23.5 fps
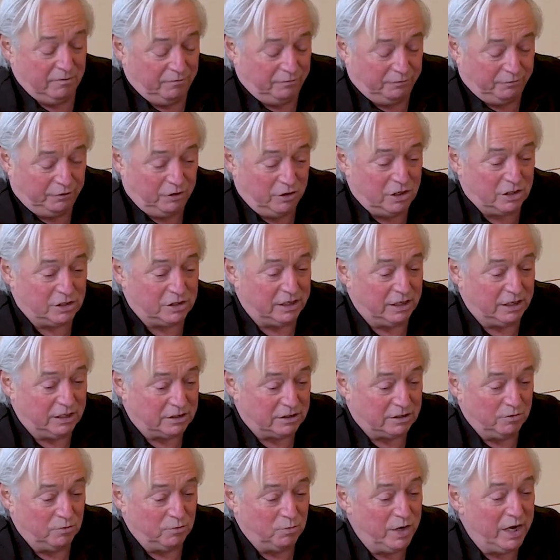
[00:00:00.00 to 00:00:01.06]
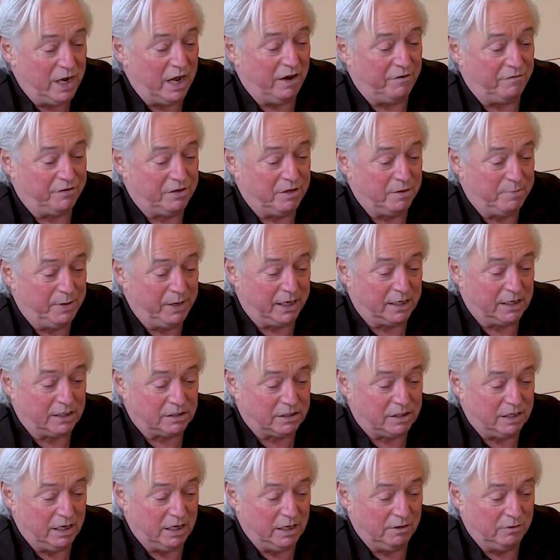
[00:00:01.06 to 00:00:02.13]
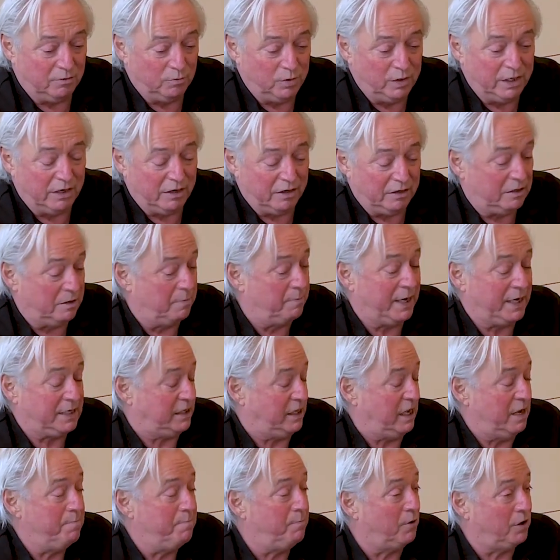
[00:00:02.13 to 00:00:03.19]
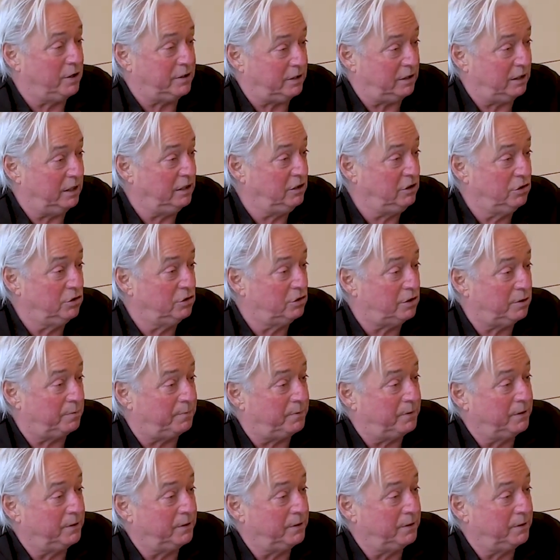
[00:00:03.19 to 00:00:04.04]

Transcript: first is we have we are the best import in Europe.